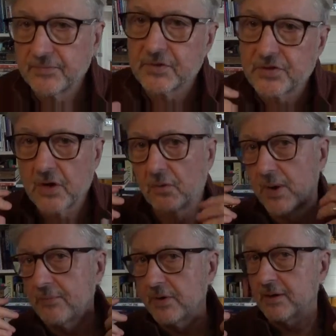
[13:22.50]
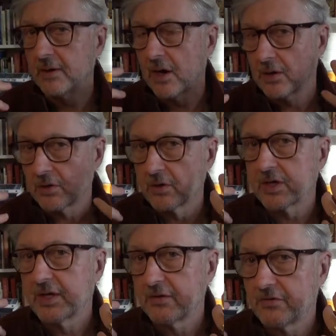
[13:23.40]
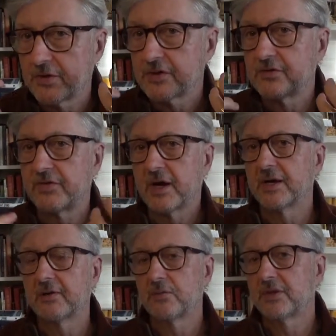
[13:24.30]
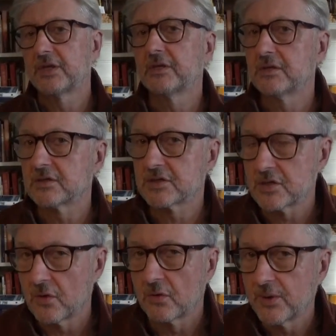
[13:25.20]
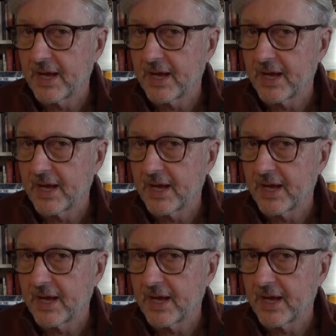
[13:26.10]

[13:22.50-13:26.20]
so when we are looking for the divine within the soul,